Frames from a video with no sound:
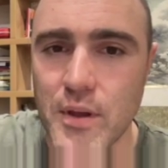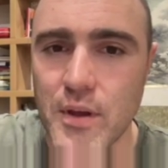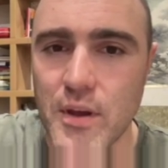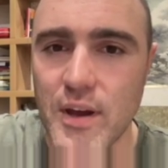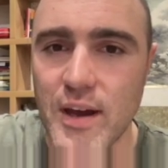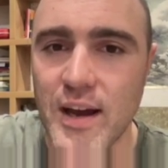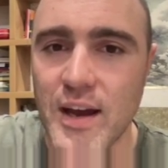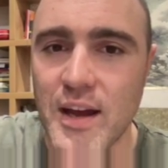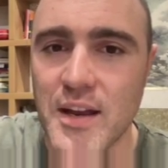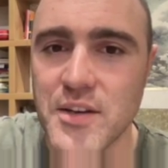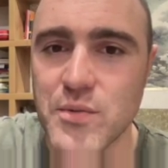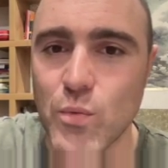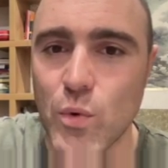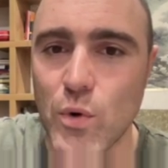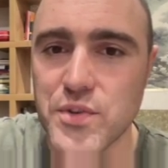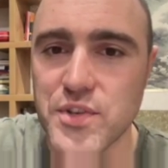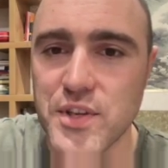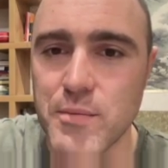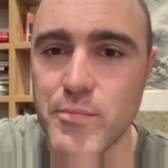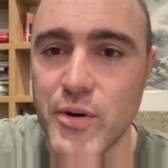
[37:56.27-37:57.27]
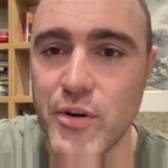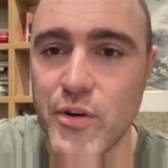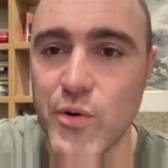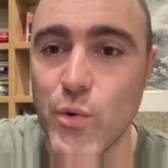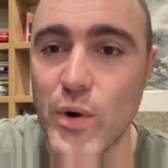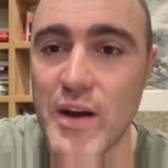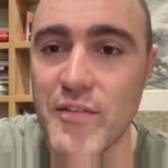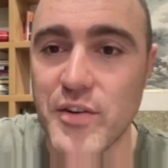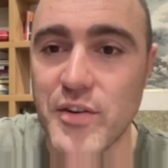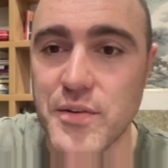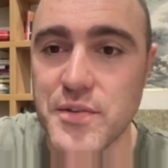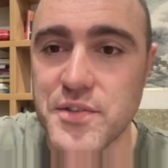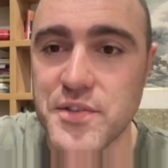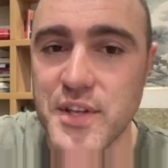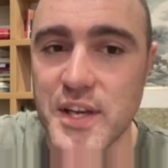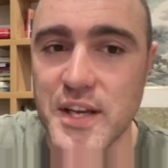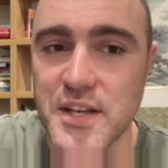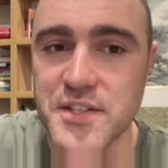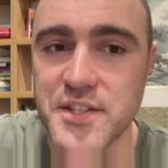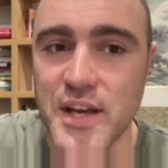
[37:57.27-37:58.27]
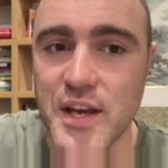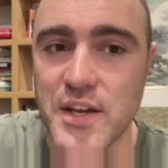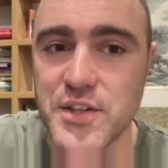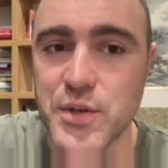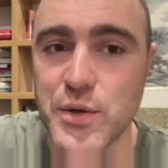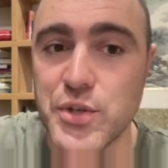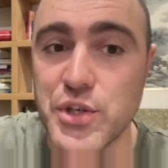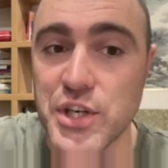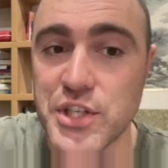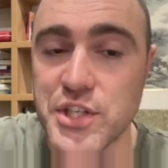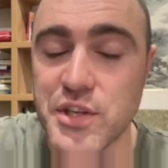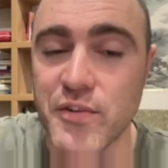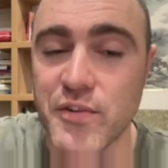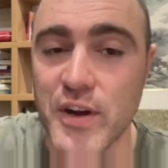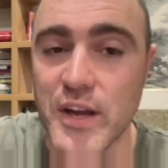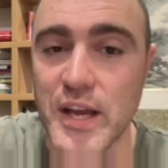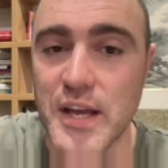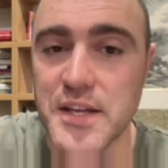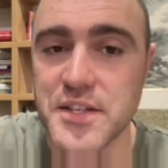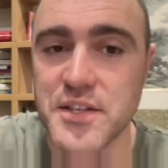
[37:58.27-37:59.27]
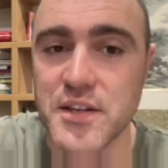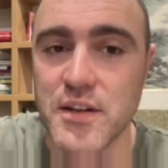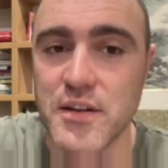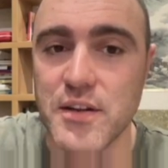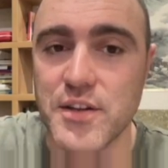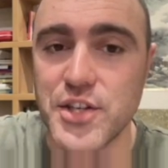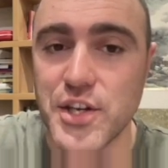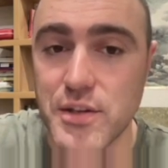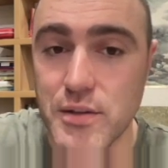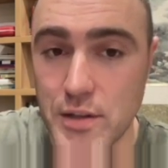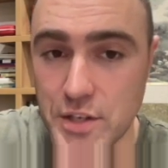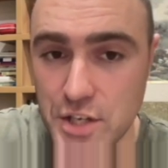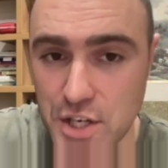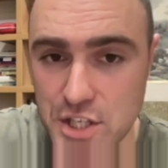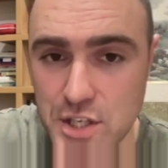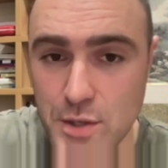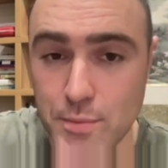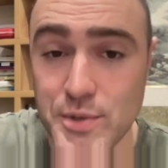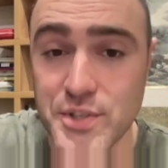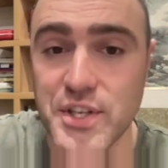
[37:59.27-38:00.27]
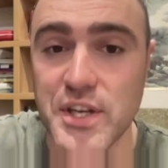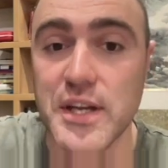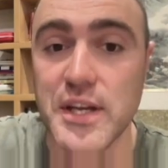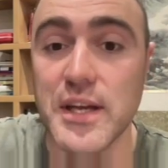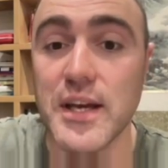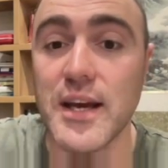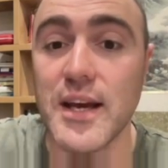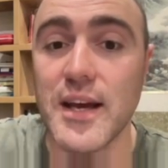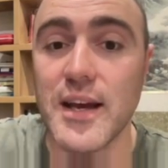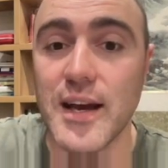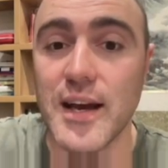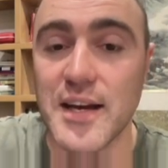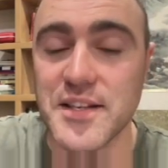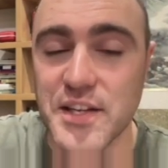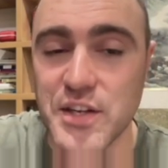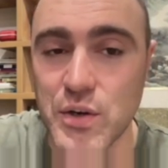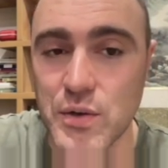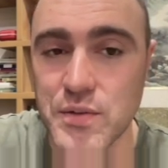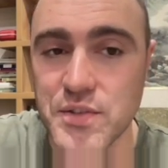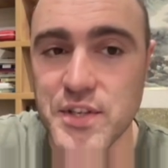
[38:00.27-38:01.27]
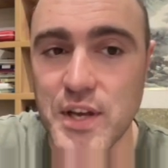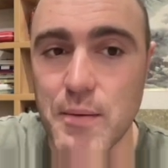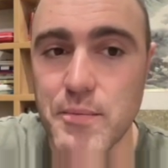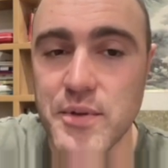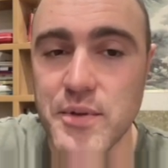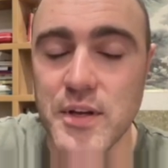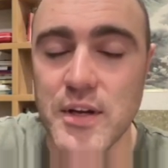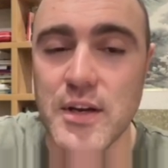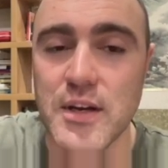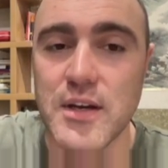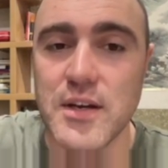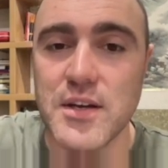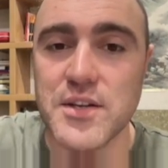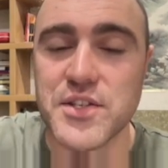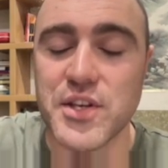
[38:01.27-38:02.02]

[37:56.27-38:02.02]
and what empirical evidence is there to justify its legitimacy as a concept? So